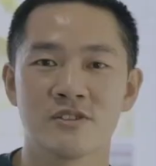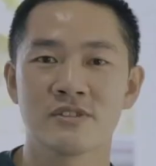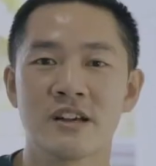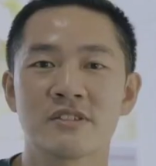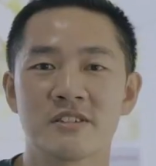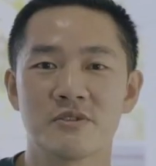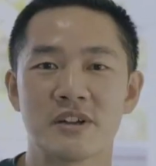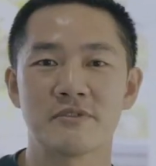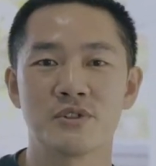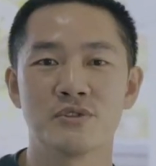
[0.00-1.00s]
so now that you
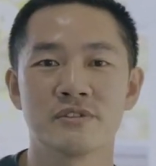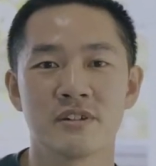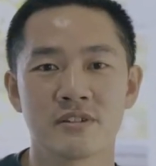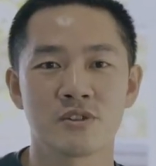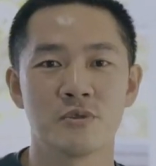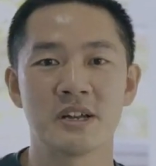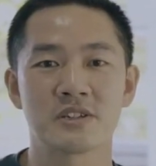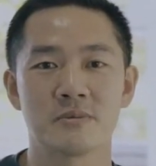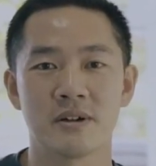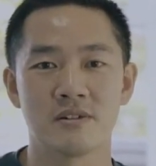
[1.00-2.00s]
have known so
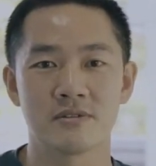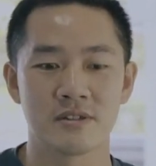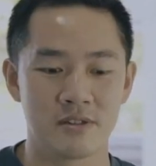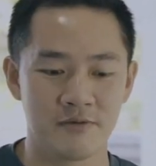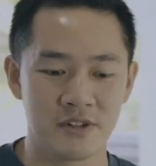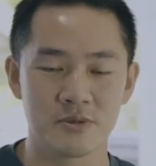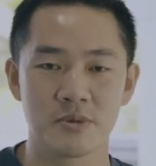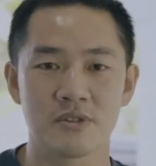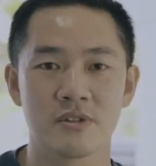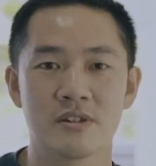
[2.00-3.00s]
much about the difference
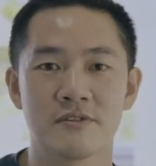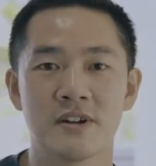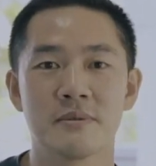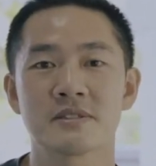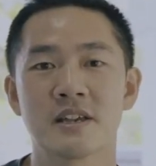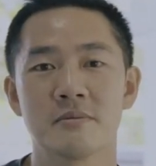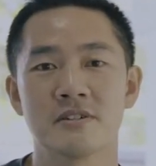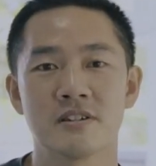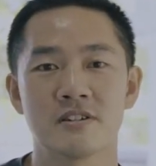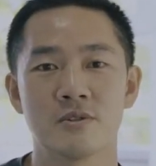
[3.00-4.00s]
between the farm
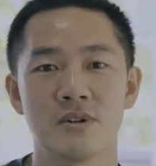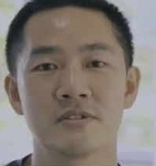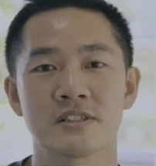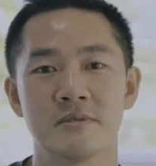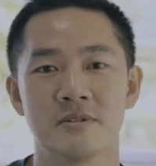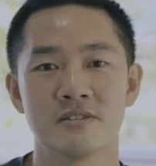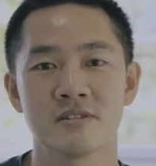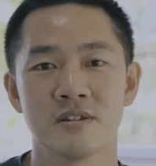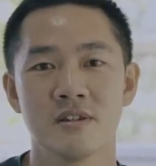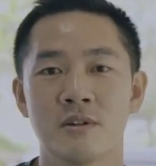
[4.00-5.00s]
salmon and the wild
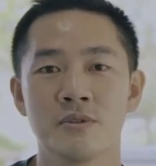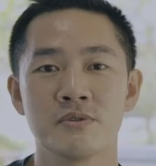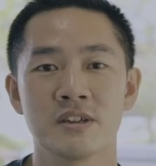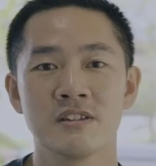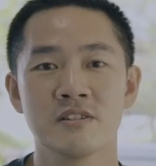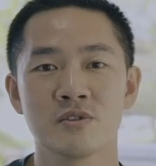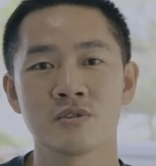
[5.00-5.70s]
salmon, are we ready